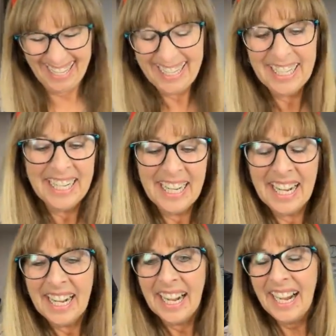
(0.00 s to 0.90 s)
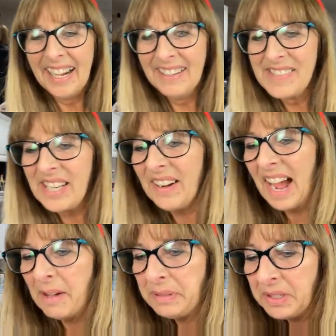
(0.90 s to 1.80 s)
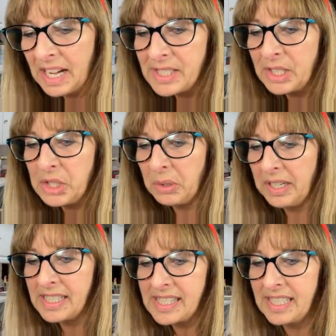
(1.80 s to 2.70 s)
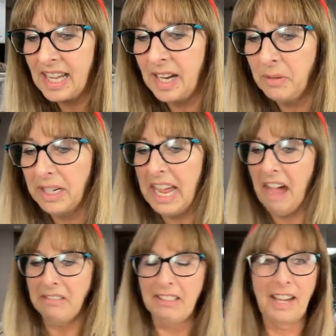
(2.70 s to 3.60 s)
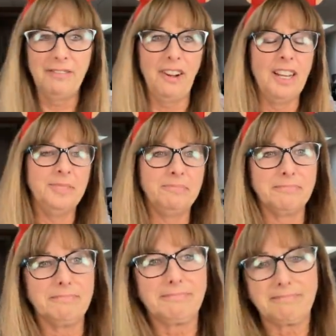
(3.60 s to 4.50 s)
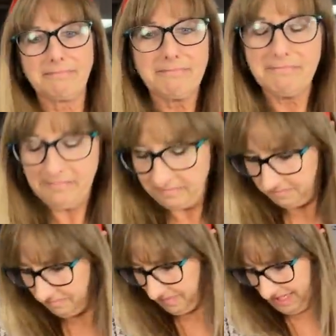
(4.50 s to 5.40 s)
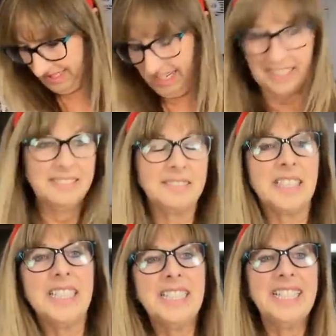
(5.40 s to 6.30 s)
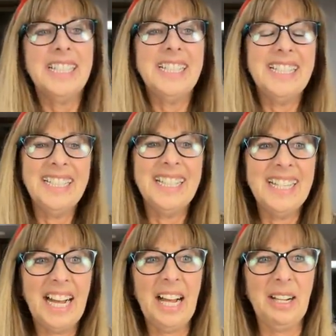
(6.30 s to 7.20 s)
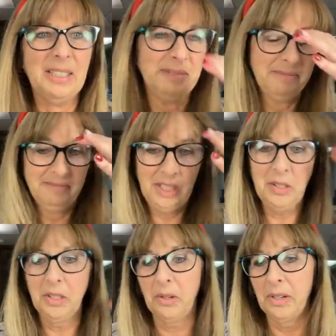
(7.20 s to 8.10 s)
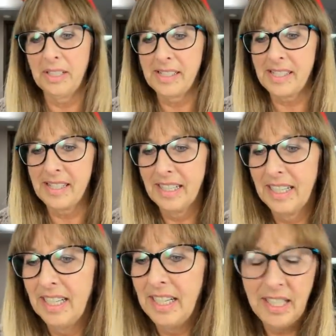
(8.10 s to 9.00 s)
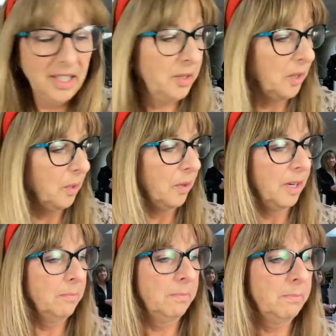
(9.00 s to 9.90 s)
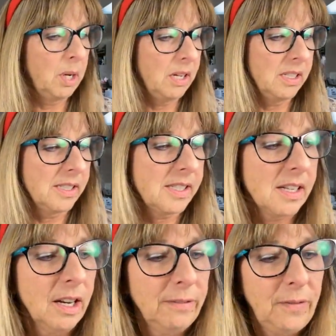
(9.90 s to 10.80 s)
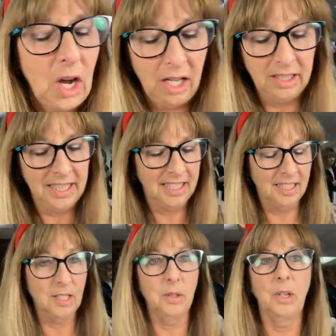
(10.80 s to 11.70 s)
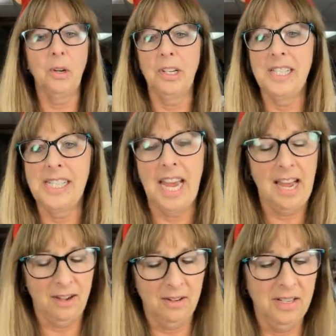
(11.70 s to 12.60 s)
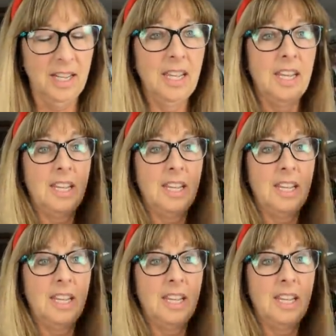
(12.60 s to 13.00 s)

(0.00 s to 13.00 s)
I'm so happy you guys could join us tonight. We're going to have a lot of fun. Oh. Yeah. I just dropped my unicorn. Uh-oh. Unicorns. Unicorn balls unicorn down. Are falling. Unicorn down.